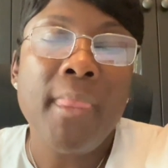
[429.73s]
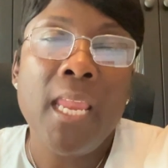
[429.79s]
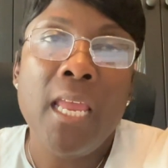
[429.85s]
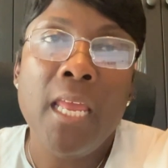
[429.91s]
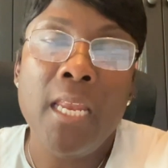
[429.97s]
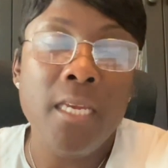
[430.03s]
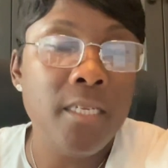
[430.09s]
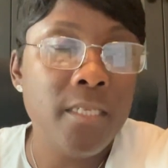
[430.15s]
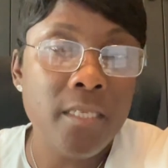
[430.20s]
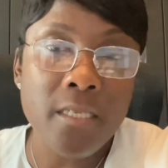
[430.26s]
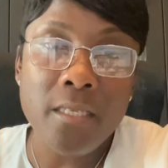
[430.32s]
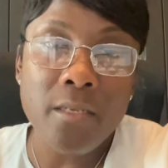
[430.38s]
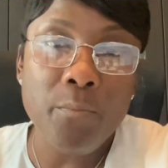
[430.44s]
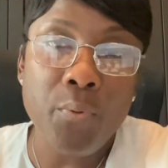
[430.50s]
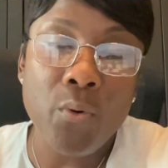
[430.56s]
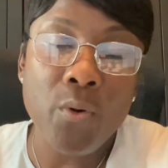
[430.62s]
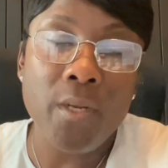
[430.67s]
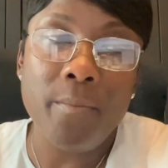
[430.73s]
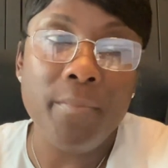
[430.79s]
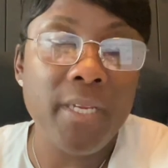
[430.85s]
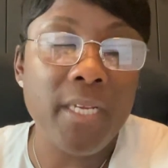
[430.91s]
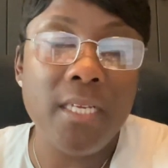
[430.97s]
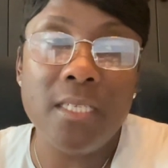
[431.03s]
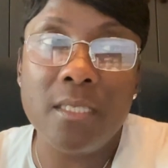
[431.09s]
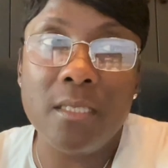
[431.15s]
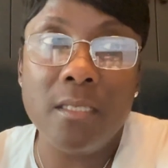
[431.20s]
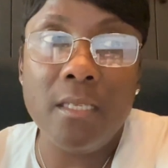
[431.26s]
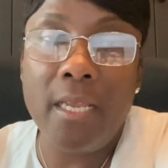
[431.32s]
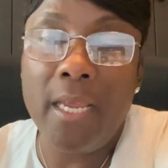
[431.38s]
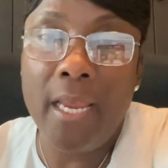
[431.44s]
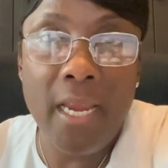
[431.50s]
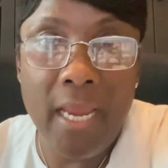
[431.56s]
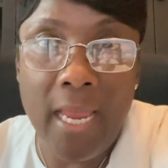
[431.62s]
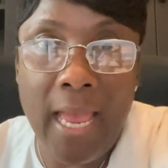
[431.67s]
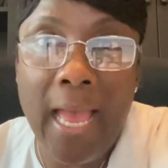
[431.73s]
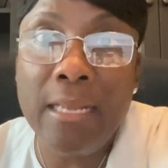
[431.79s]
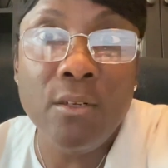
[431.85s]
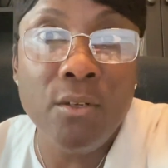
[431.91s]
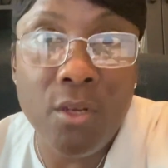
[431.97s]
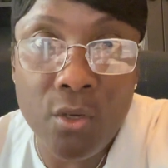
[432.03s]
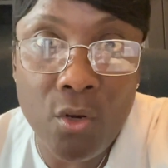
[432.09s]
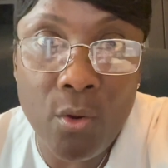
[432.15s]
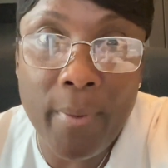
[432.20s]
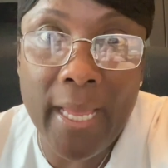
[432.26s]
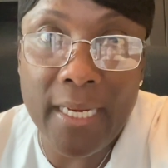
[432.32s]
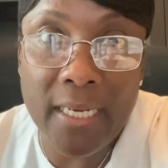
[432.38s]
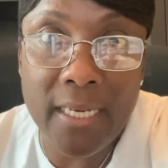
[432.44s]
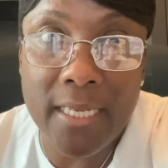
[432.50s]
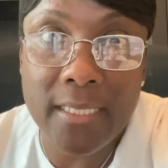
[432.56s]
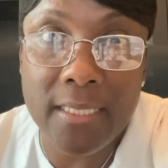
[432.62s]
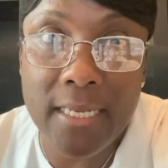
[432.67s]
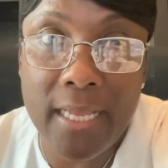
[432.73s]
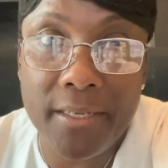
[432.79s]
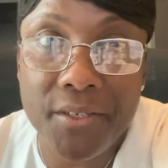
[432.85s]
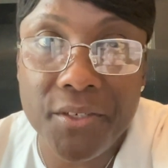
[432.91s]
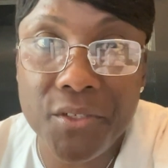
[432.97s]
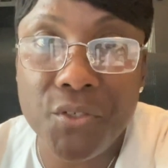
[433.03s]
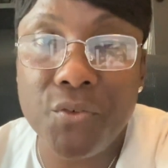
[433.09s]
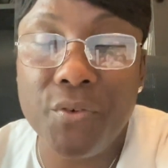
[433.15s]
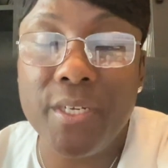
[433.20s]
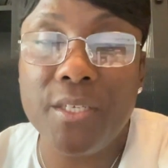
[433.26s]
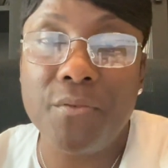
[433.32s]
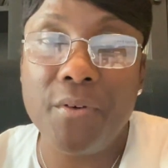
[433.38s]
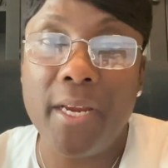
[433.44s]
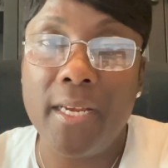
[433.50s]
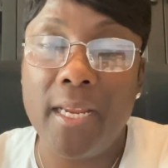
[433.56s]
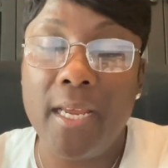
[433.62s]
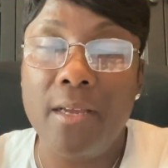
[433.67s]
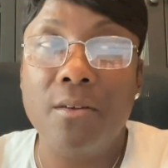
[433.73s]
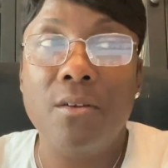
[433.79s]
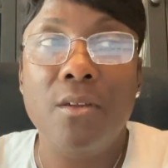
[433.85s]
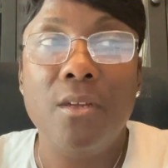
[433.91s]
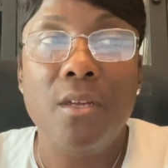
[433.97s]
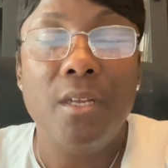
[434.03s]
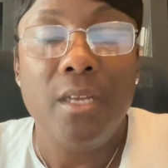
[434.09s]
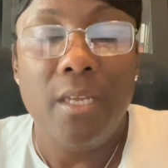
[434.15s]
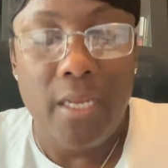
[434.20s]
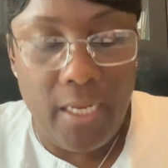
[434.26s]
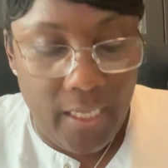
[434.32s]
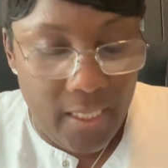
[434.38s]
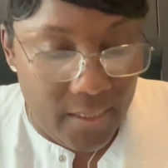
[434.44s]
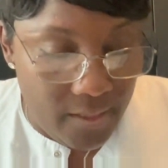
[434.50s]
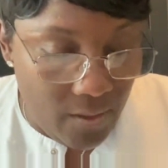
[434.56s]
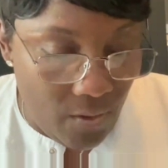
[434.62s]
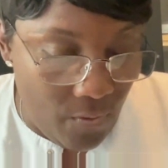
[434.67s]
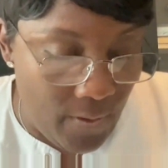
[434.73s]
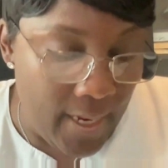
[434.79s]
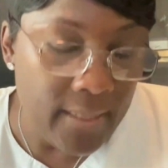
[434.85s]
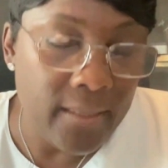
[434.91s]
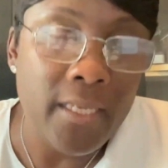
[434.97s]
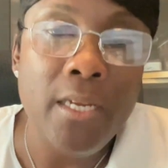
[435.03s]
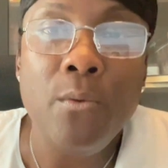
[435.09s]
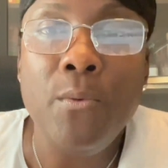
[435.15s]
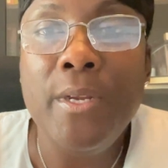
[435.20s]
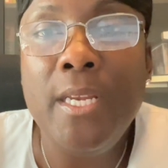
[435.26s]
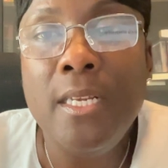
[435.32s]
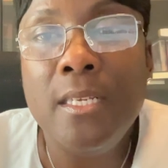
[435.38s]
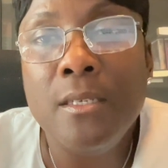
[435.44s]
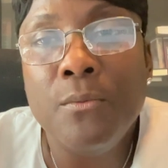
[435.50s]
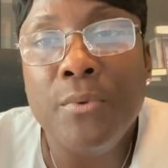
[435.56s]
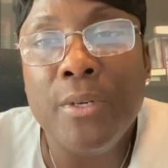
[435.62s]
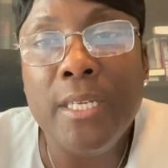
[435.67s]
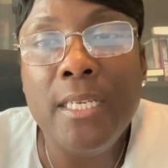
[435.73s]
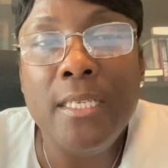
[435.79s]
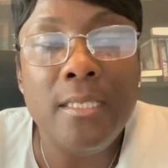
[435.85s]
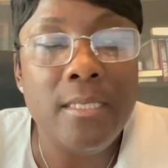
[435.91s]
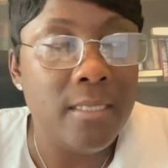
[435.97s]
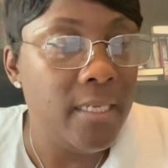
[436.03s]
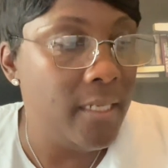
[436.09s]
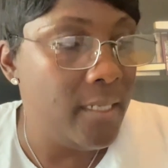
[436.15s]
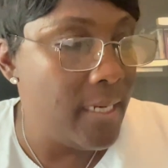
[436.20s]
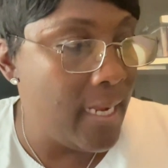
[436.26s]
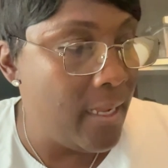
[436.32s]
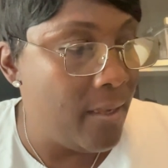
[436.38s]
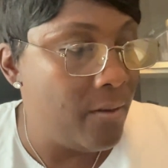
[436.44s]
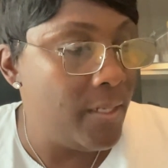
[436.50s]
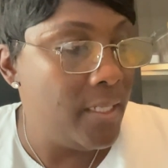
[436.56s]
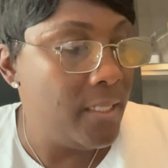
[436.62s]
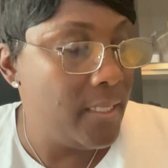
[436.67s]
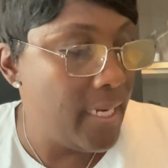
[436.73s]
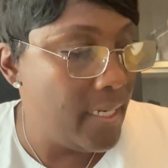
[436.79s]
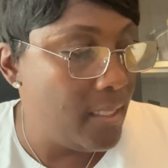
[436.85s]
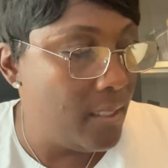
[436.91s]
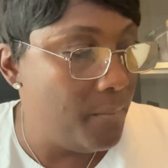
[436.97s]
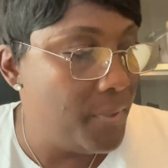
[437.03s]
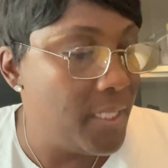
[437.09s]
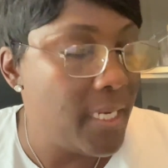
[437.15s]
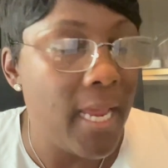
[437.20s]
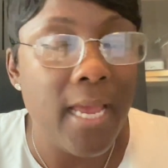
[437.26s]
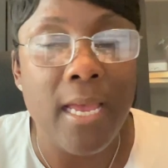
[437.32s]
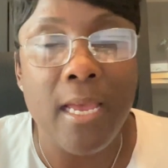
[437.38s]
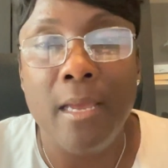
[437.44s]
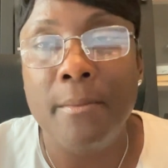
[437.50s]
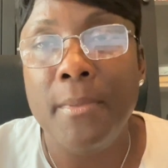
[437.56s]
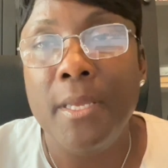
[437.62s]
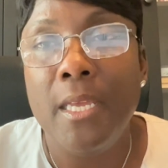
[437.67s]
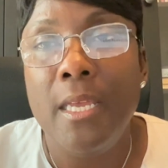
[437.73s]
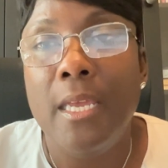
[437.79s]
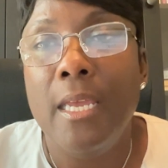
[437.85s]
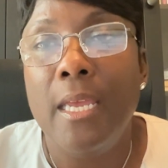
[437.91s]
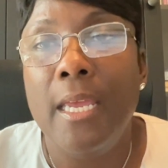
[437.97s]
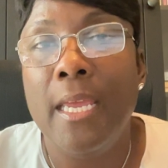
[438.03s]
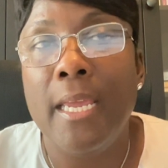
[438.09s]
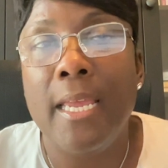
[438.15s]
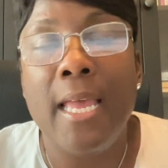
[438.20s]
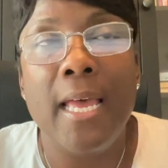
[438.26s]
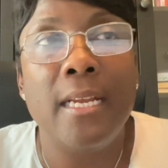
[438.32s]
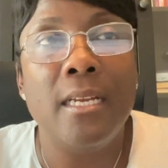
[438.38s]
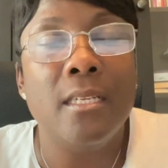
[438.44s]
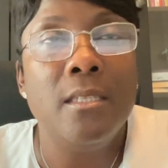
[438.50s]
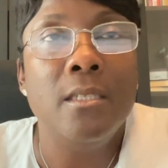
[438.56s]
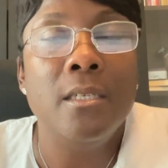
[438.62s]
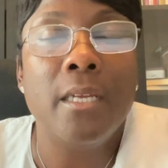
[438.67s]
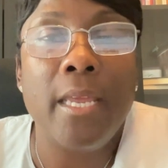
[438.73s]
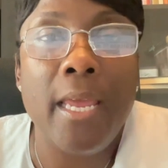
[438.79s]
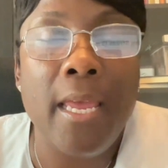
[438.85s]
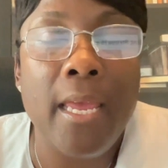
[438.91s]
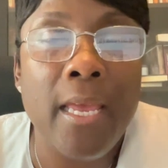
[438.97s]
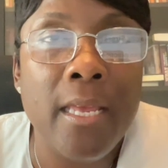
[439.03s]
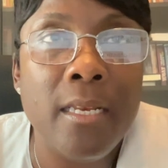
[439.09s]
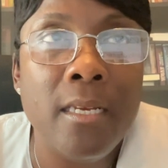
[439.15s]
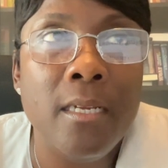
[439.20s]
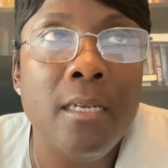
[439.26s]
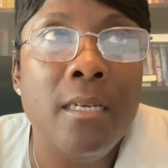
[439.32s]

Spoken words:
And this is important because I don't know nobody that's not under stress right now. And so I think we need to really sit down and take some time and kind of look at